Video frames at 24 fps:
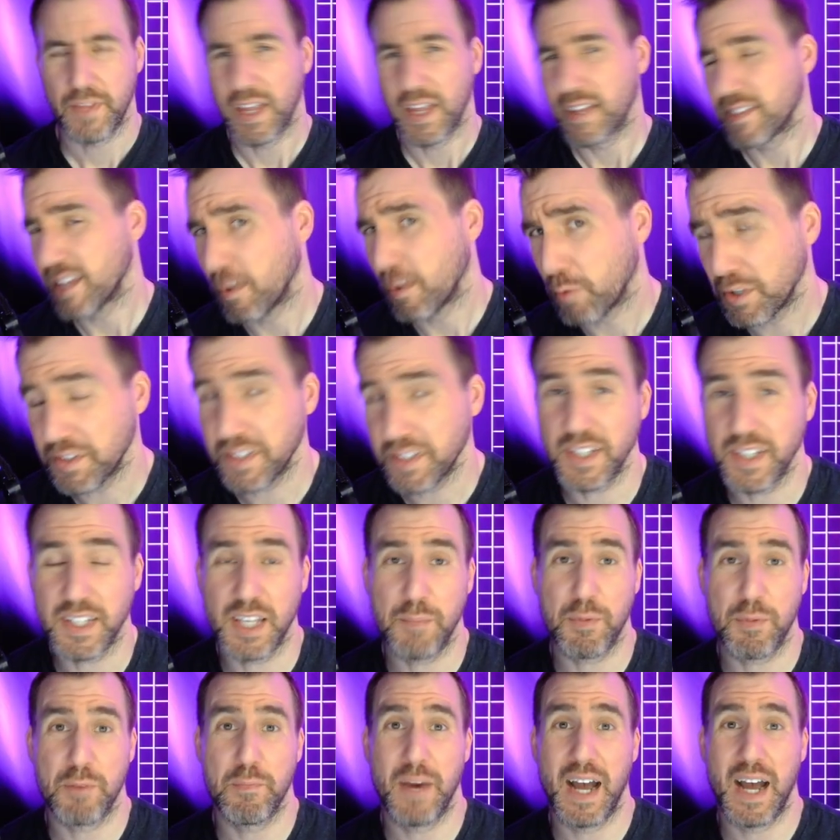Now one thing to
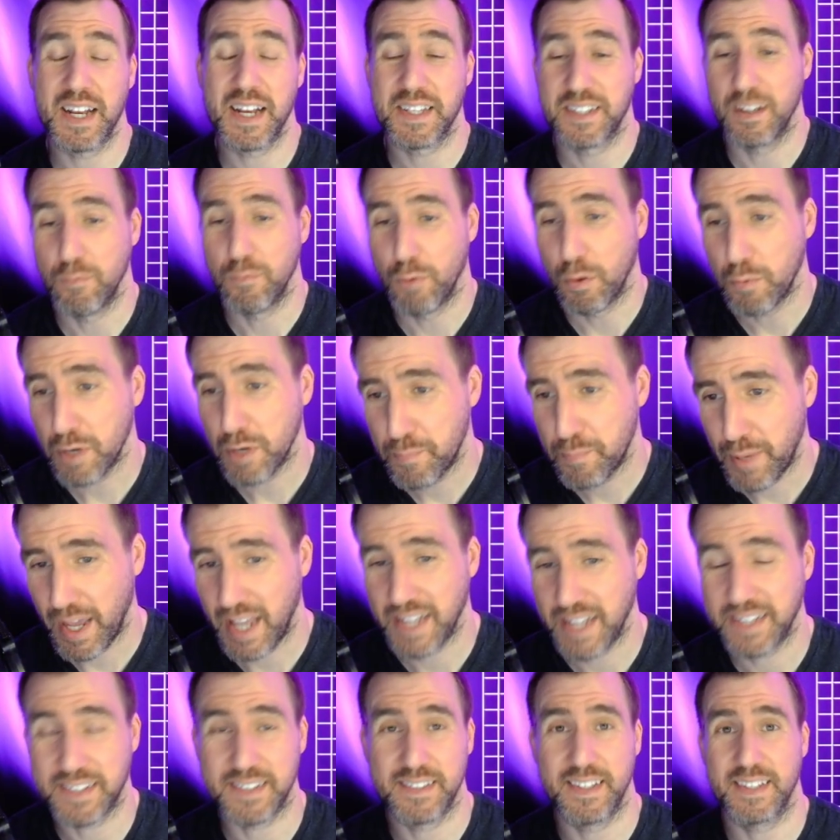keep in mind is that when we
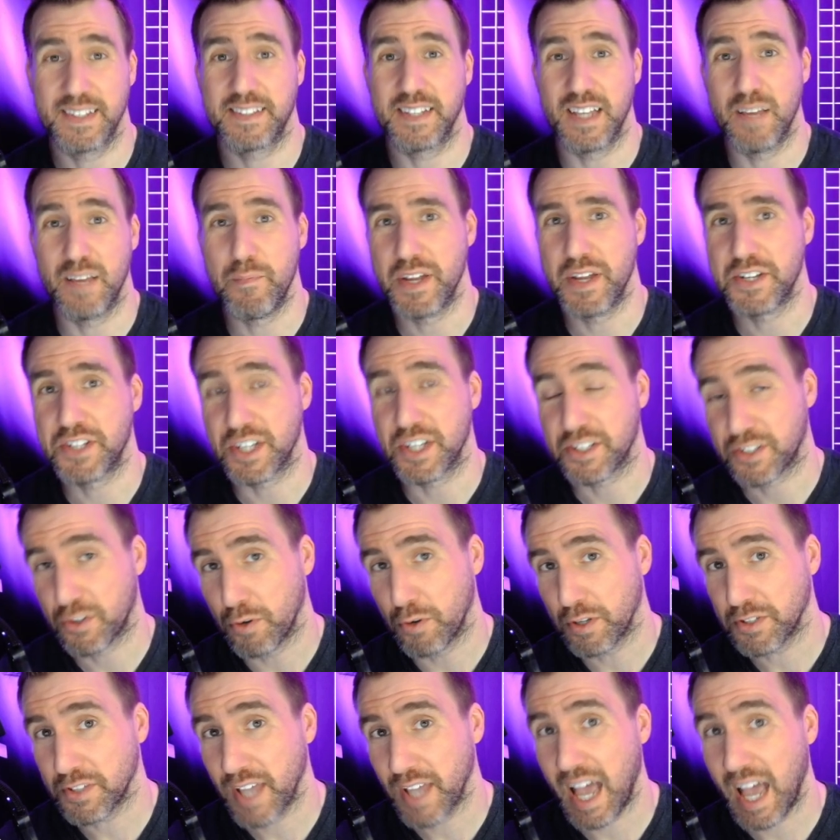paste this image, it's
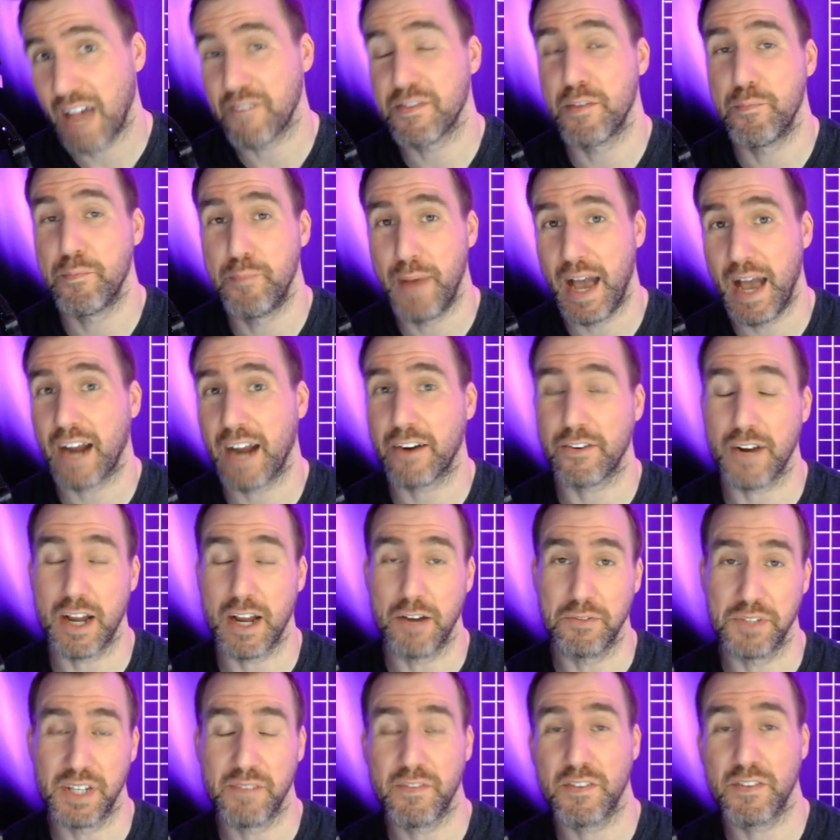going to have the
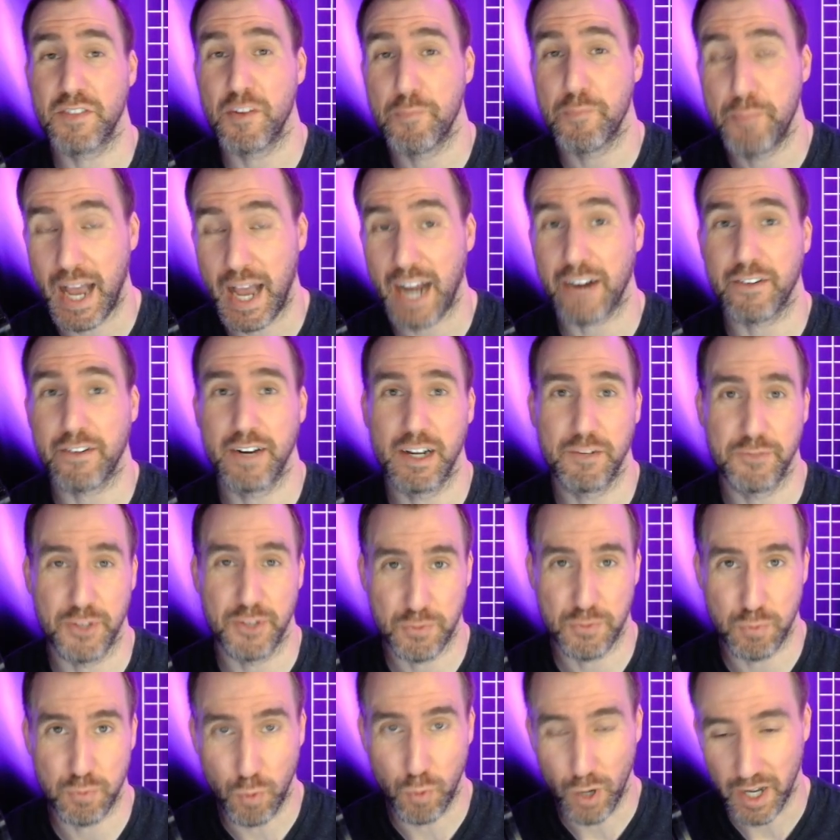background, even if the background
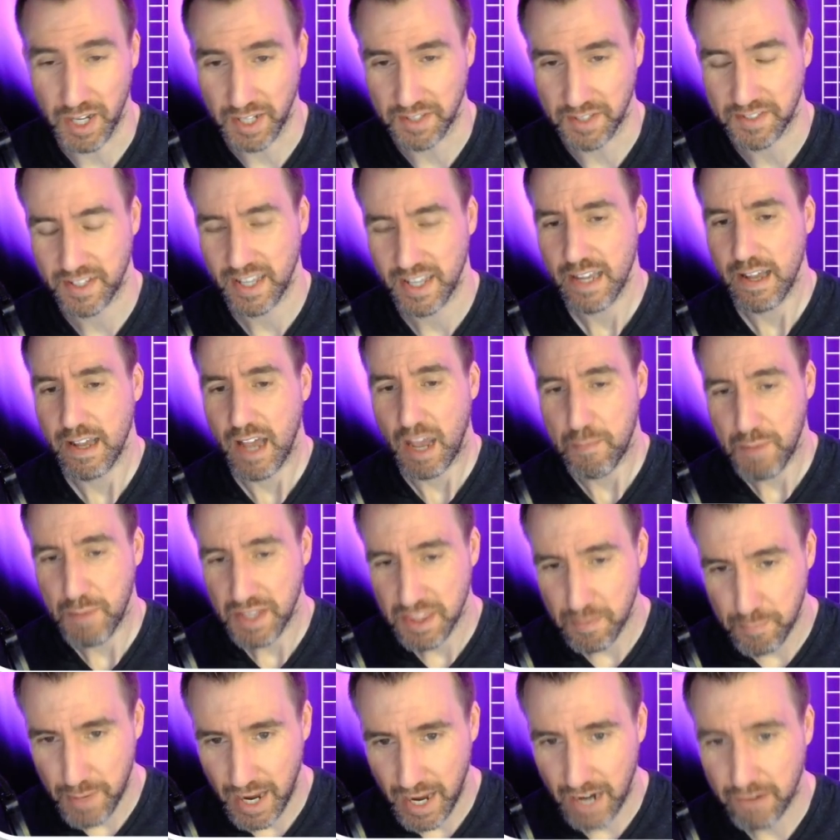is white. I made
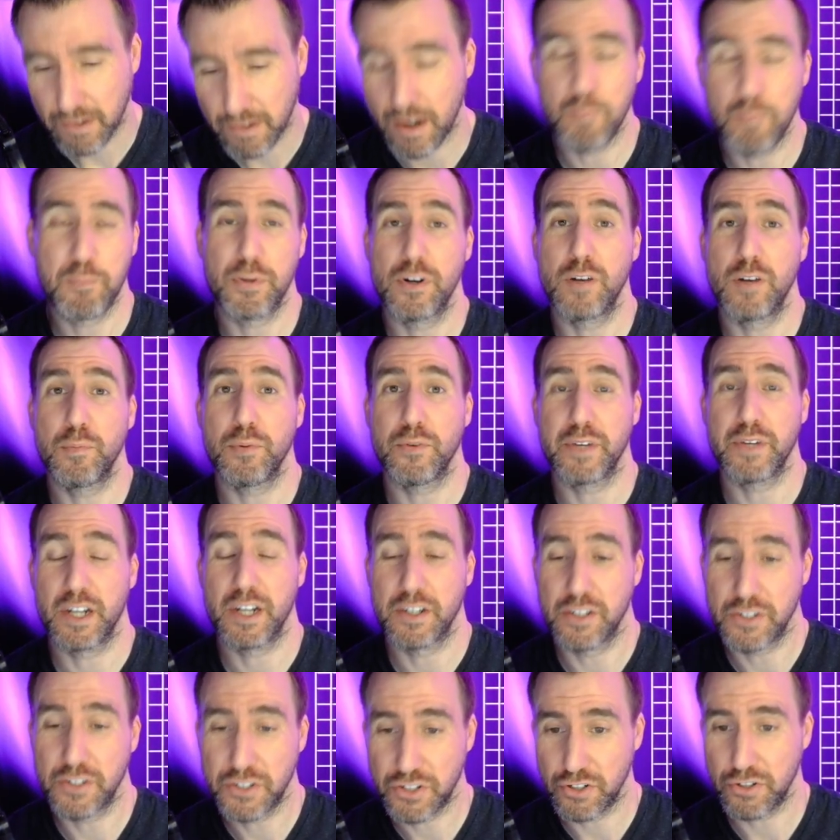the background purple here
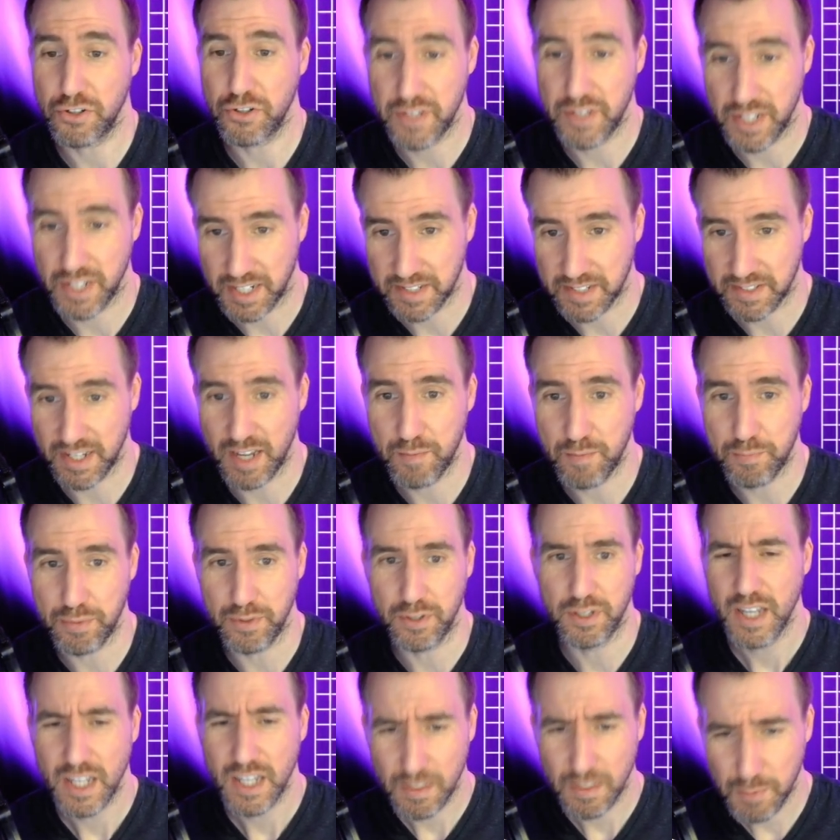to show you the
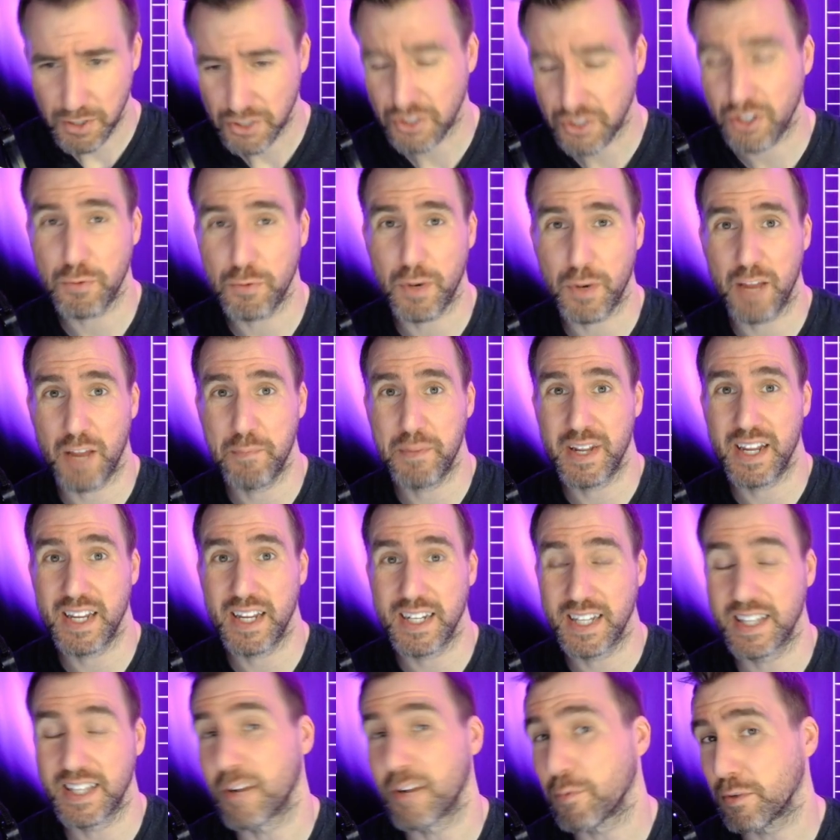example. Let me show you what I
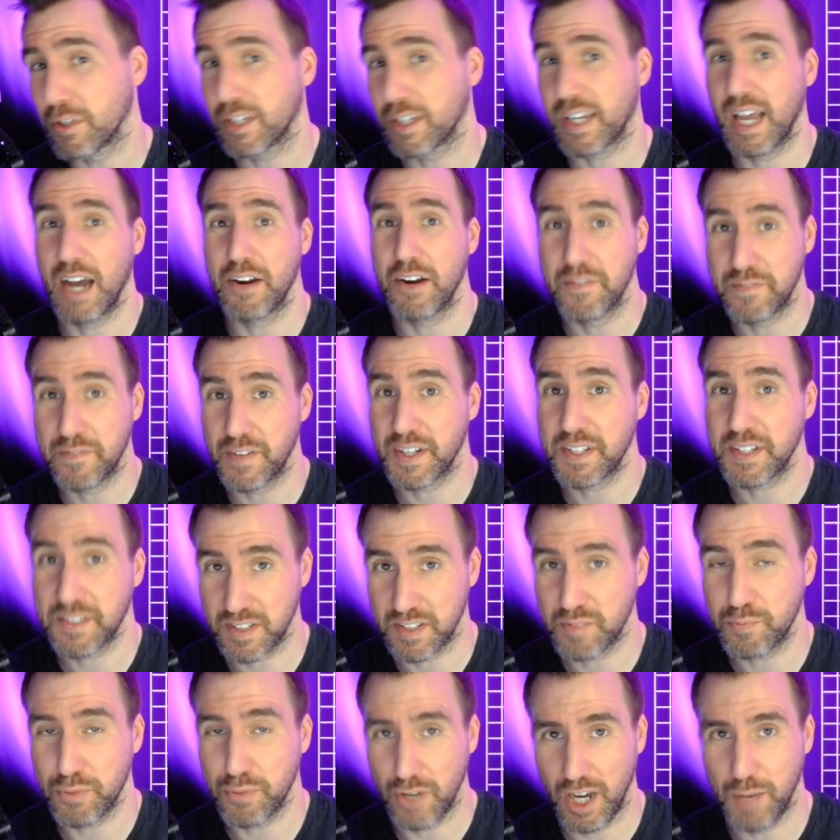mean, and then we'll look at how to fix
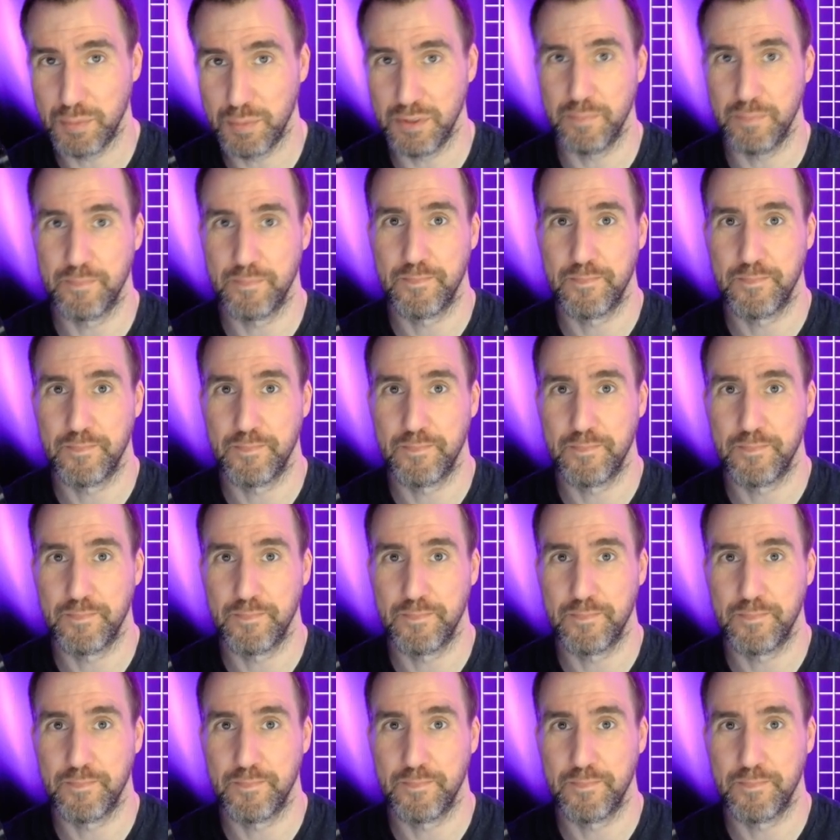this problem.